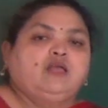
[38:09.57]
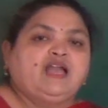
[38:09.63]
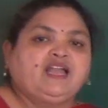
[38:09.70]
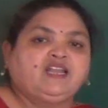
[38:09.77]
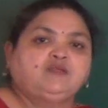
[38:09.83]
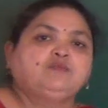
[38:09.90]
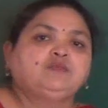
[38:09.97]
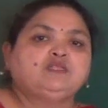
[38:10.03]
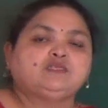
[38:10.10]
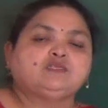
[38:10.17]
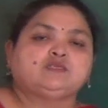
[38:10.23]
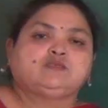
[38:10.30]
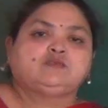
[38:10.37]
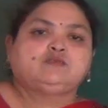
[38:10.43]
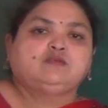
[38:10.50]

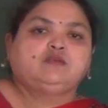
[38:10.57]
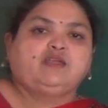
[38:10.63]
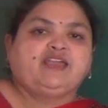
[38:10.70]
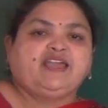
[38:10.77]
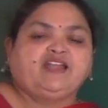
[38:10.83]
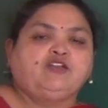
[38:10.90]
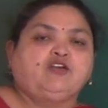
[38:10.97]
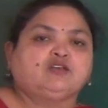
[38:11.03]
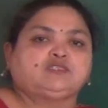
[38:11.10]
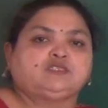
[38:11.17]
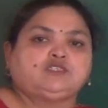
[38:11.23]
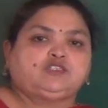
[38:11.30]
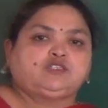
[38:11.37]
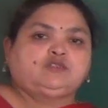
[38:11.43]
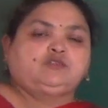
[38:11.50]
Animals get
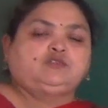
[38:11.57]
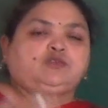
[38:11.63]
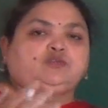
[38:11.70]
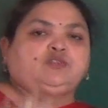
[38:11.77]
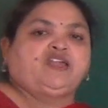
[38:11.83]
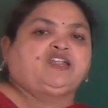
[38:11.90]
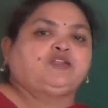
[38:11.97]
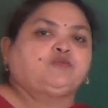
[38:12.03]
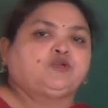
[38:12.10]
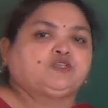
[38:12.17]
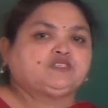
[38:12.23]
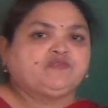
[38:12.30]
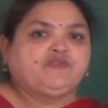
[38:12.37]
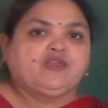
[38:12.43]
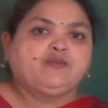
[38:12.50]
oxygen through the
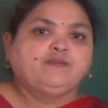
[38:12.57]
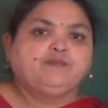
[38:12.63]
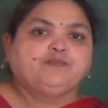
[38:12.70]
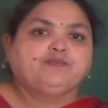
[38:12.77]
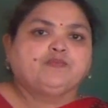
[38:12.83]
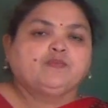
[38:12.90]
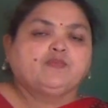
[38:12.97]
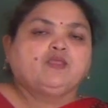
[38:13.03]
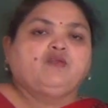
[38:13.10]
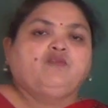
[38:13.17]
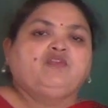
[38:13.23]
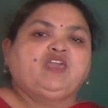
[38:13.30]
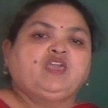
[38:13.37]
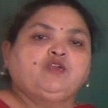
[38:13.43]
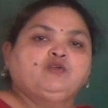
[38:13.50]
atmosphere.
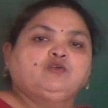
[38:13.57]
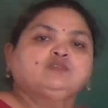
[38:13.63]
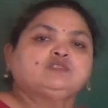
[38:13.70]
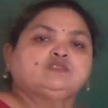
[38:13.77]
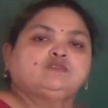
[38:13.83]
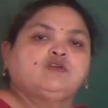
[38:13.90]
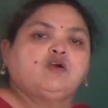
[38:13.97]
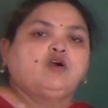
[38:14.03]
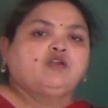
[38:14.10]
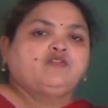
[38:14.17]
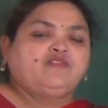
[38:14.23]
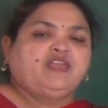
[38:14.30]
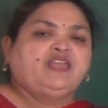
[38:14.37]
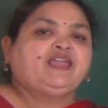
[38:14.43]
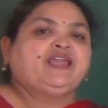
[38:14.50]
We
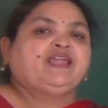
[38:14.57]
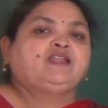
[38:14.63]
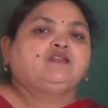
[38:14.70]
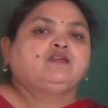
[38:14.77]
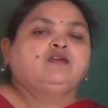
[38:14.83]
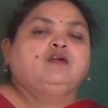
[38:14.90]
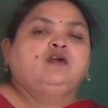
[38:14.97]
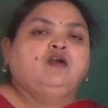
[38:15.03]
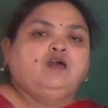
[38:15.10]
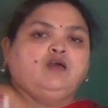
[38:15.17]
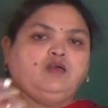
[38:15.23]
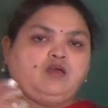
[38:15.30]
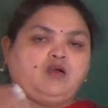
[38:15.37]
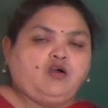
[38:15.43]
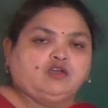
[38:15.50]

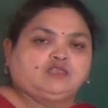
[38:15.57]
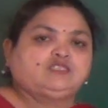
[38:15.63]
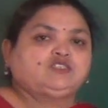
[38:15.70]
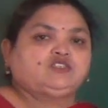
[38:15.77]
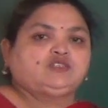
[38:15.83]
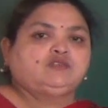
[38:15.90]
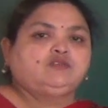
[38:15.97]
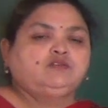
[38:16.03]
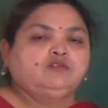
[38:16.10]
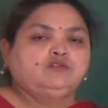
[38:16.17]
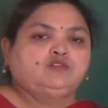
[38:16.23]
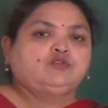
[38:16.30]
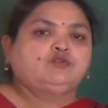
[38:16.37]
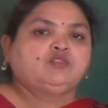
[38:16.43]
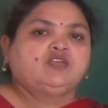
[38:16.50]
get
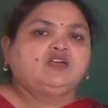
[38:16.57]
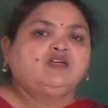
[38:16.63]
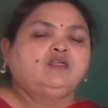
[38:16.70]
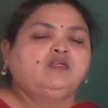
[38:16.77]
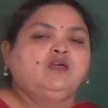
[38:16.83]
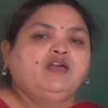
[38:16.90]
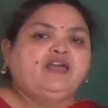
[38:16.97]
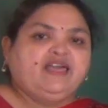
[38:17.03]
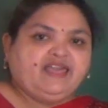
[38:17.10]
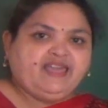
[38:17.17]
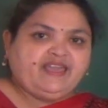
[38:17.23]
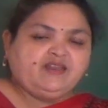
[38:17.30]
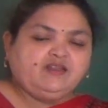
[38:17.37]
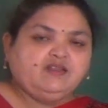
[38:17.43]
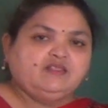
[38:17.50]
oxygen through the
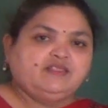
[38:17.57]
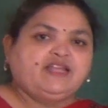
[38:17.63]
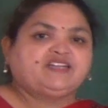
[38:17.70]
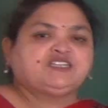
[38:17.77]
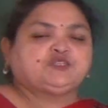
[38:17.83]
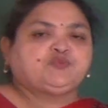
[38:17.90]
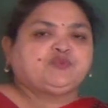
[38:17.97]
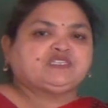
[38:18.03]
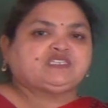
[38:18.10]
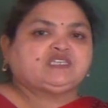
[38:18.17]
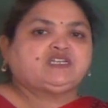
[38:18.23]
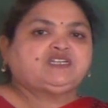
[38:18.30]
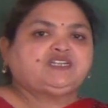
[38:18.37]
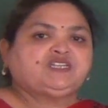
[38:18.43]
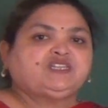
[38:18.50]
air that is
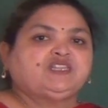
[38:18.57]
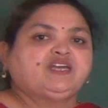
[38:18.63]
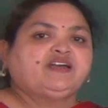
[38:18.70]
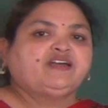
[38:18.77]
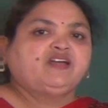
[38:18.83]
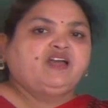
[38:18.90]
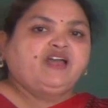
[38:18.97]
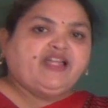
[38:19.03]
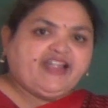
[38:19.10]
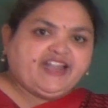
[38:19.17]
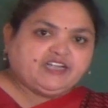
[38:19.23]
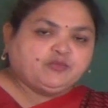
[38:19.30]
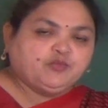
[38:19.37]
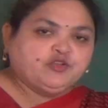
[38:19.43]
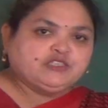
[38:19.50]
present in the
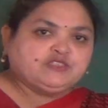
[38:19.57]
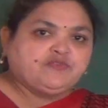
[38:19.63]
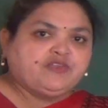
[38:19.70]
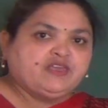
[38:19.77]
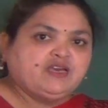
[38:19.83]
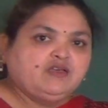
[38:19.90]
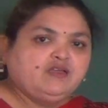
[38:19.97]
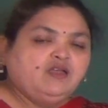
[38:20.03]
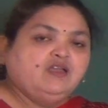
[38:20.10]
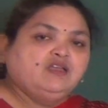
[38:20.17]
atmosphere.